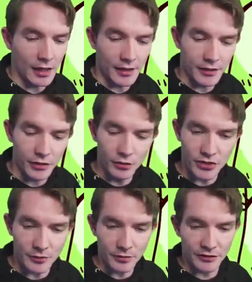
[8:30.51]
you'll
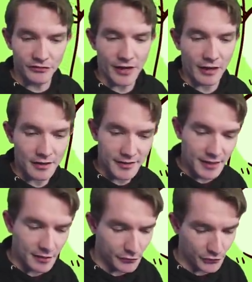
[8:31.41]
generally find, and I'll
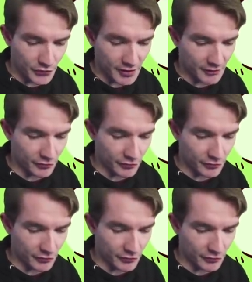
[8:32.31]
see if, for